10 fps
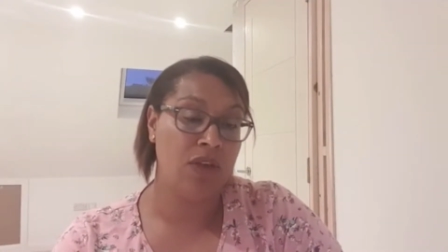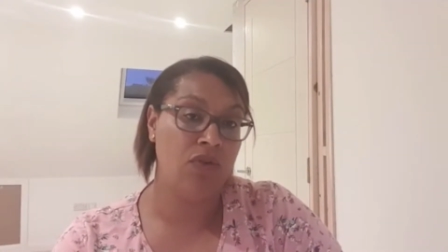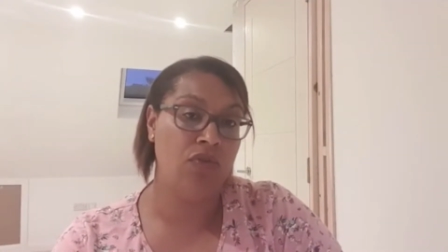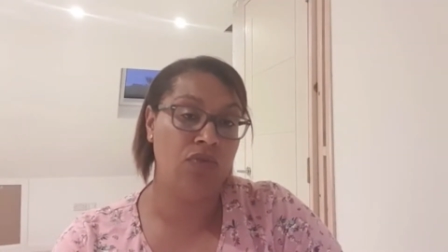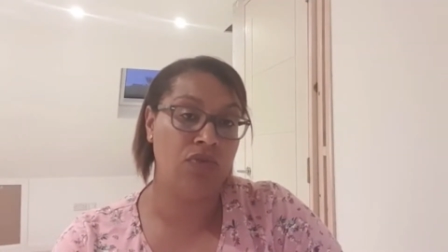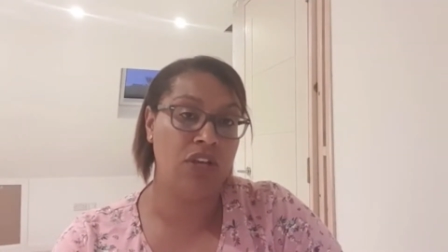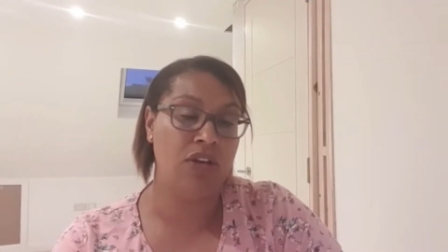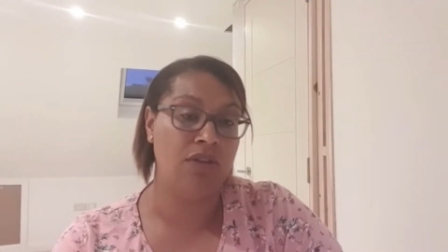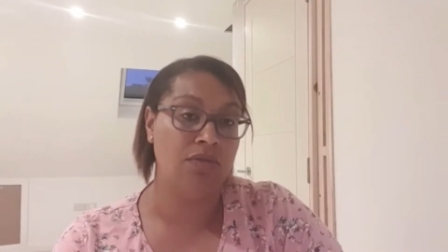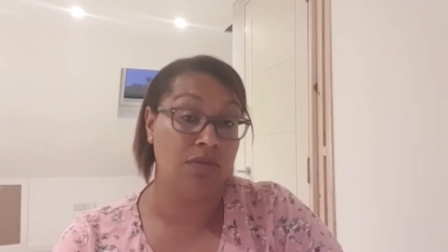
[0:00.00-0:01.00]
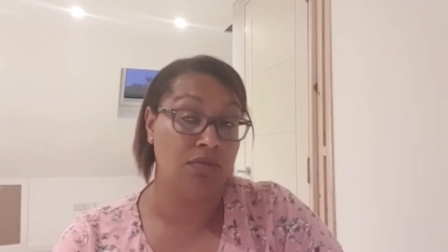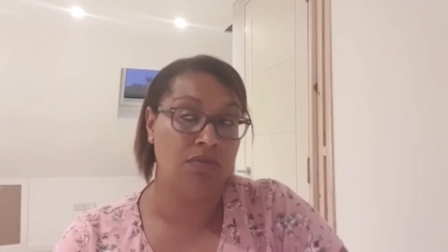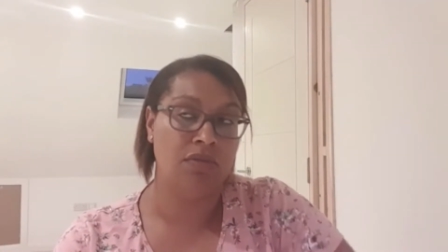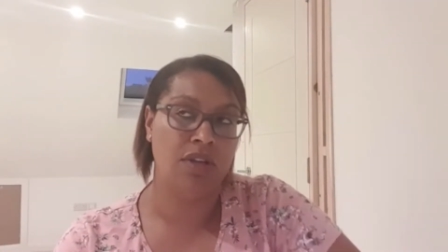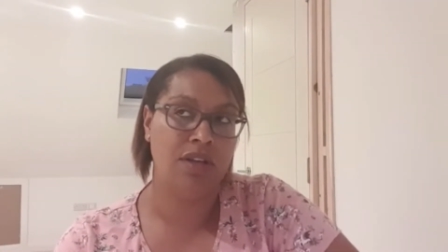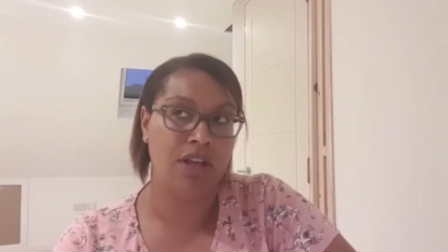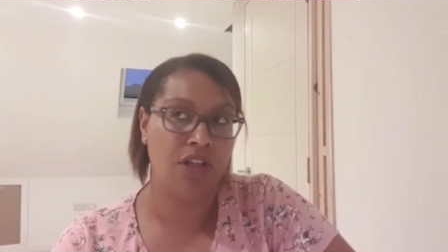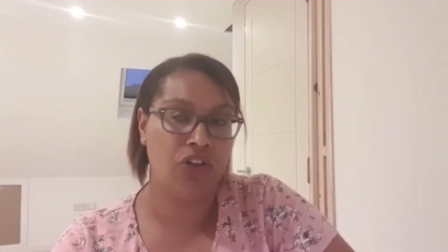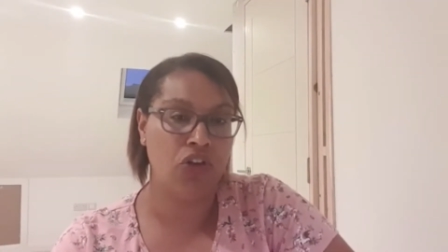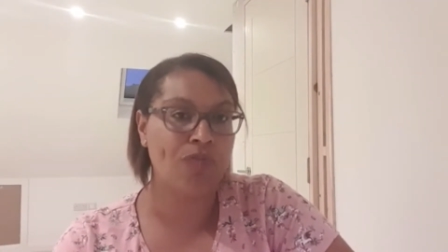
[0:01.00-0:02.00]
all the
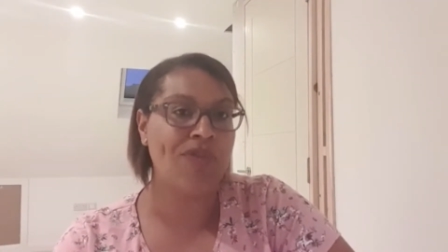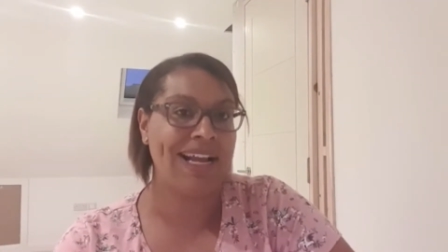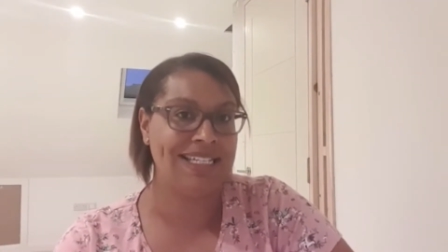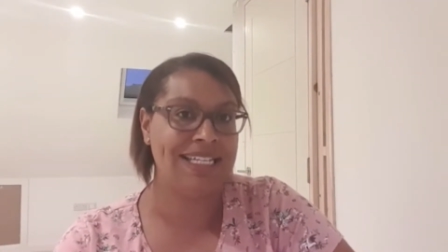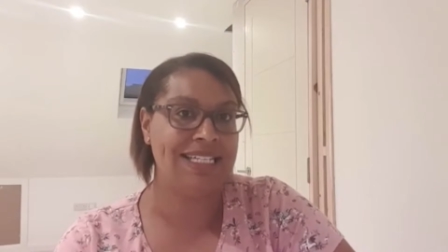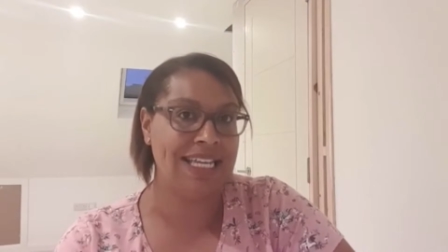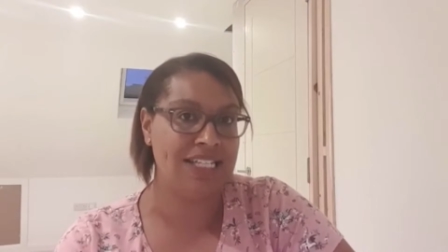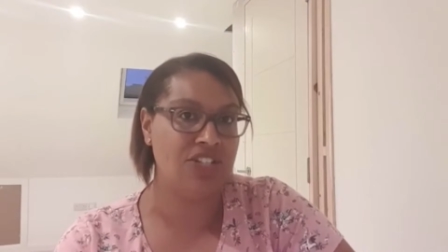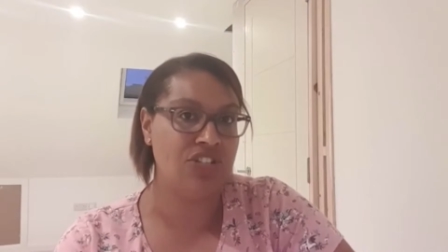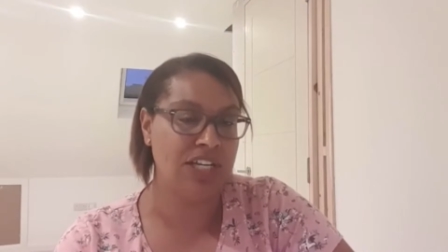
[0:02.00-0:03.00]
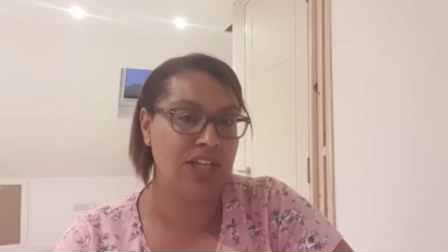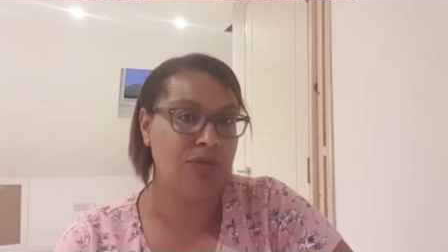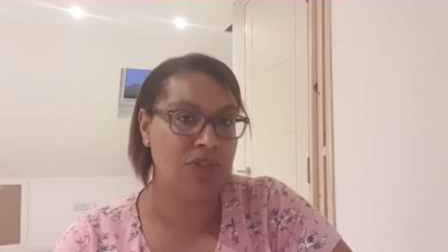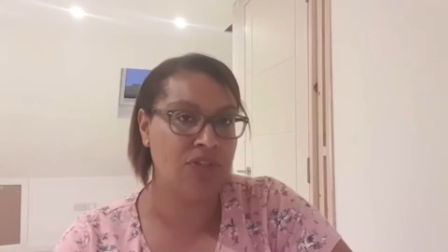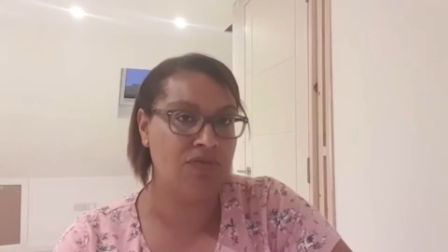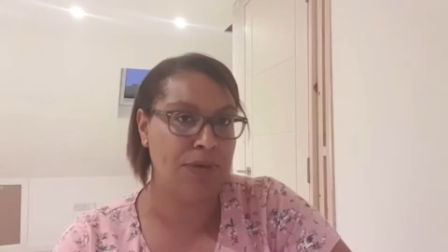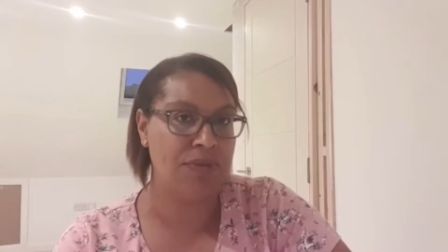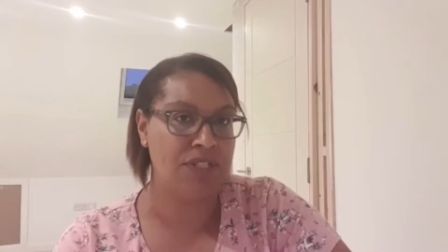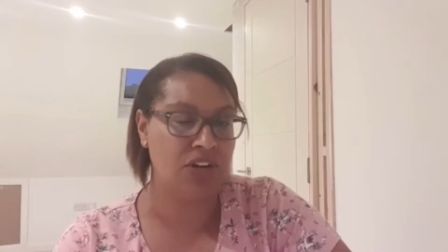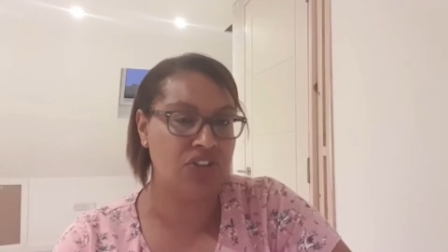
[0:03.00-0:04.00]
good practice is generally with the
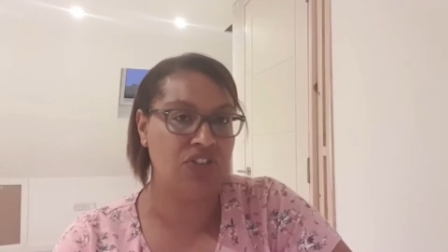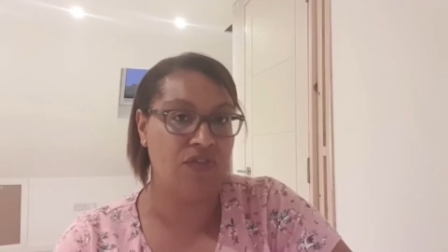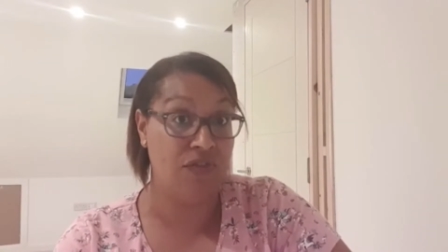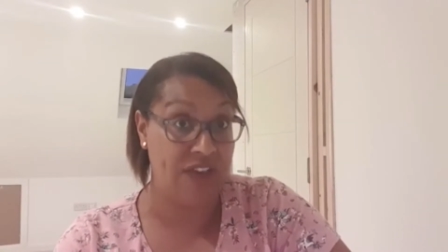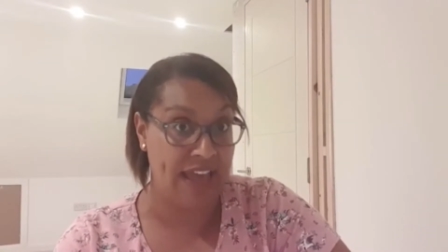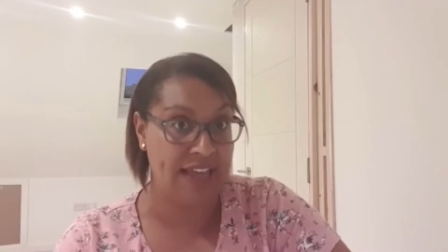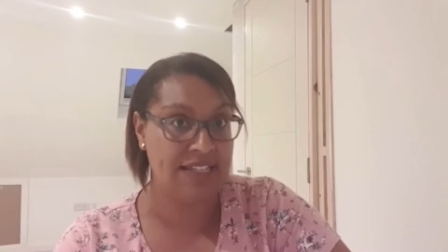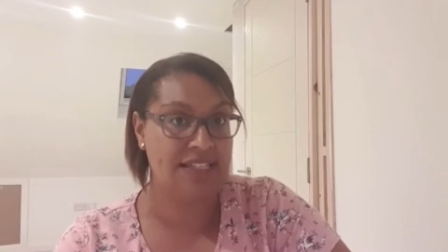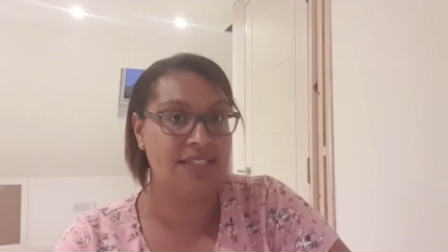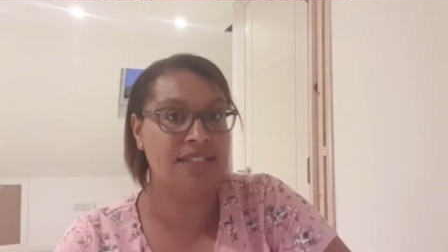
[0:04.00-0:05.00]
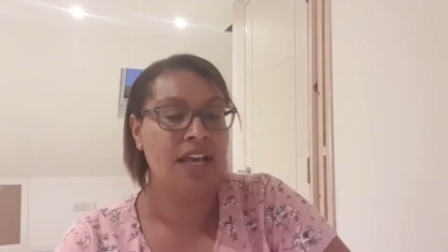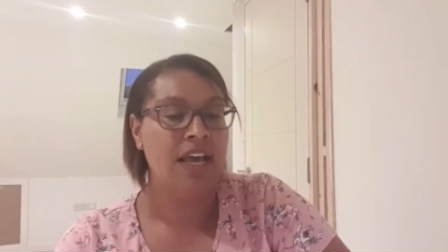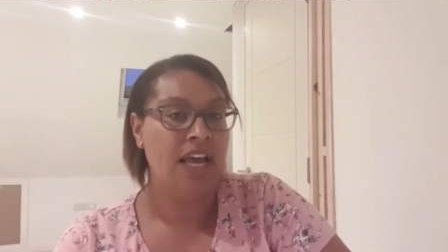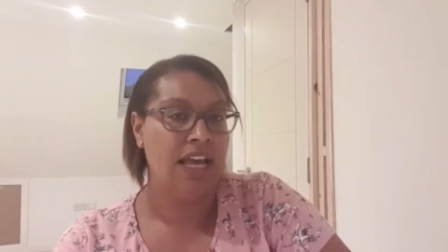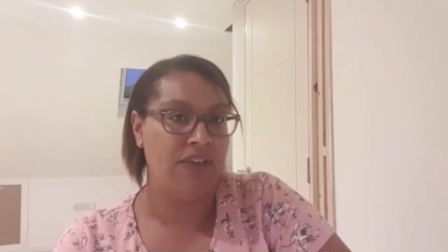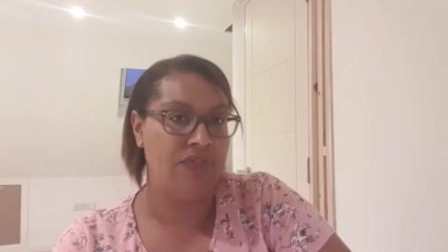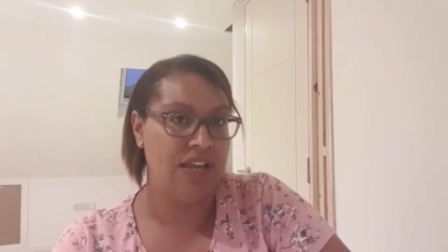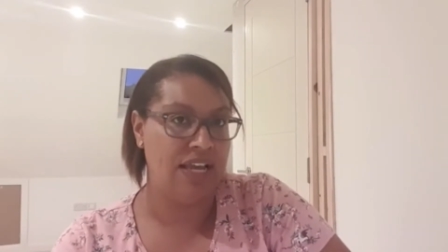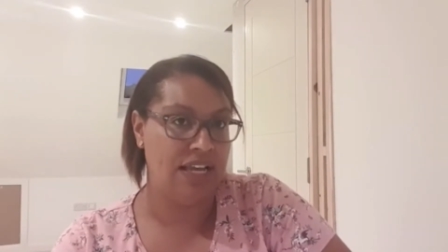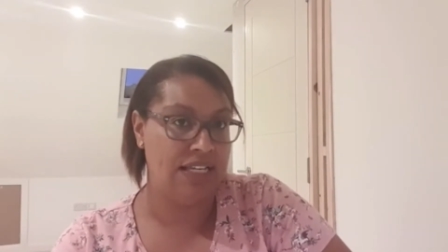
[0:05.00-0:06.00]
reproduction vets, if
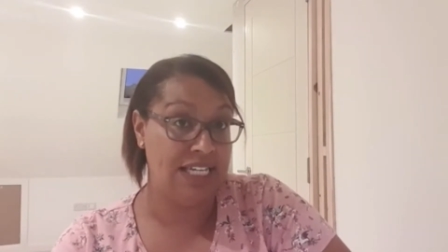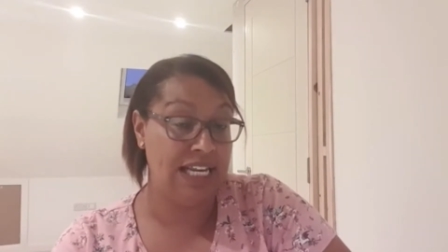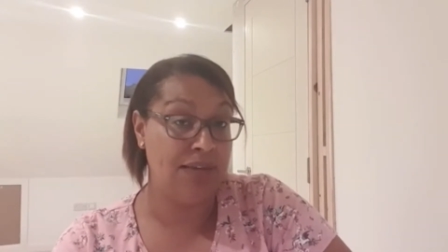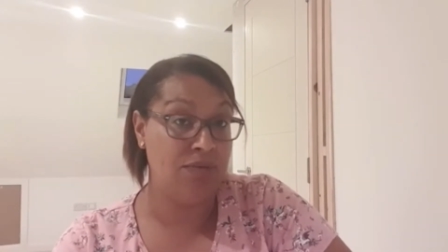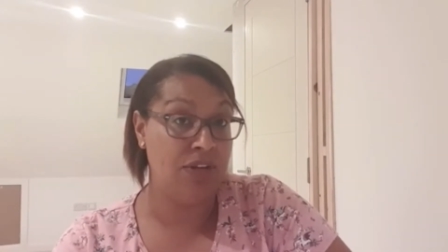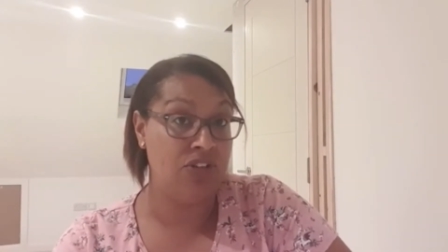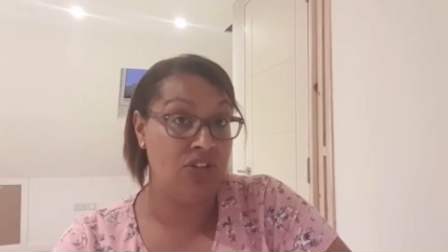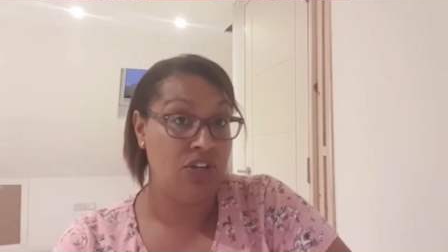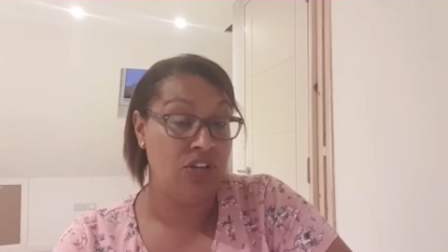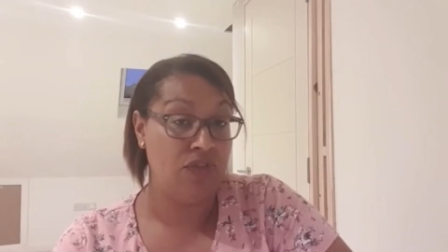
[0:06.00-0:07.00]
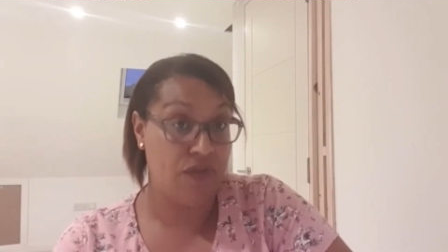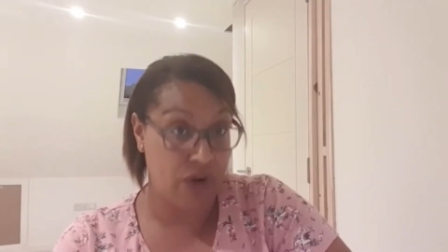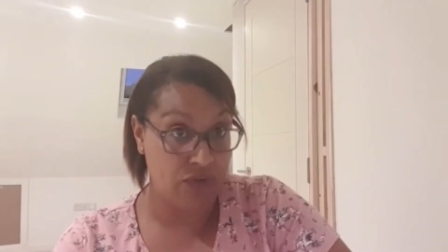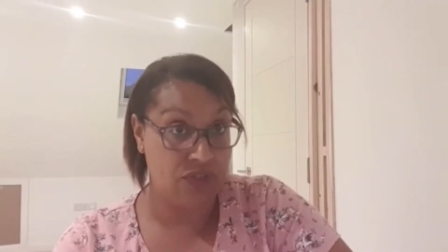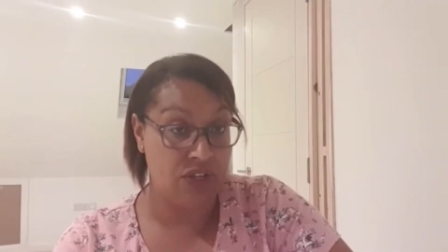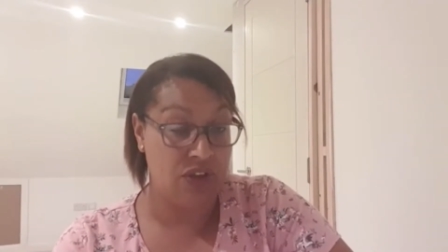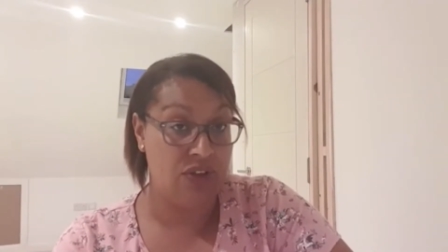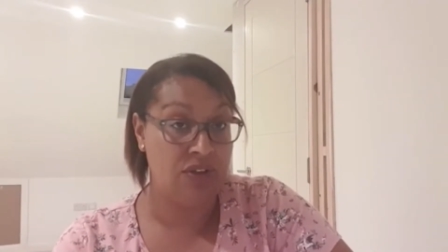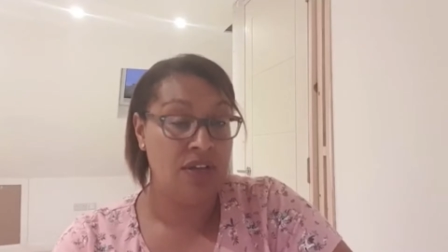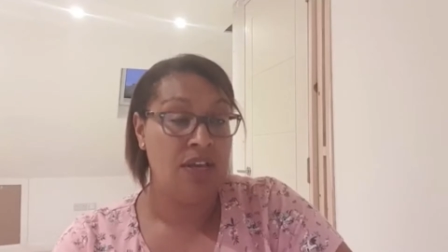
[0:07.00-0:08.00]
they're dealing with
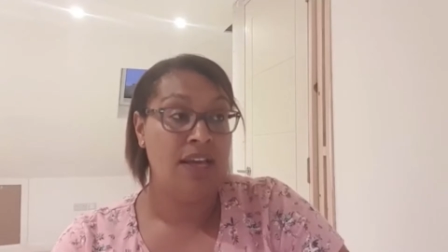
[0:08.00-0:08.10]
frozen,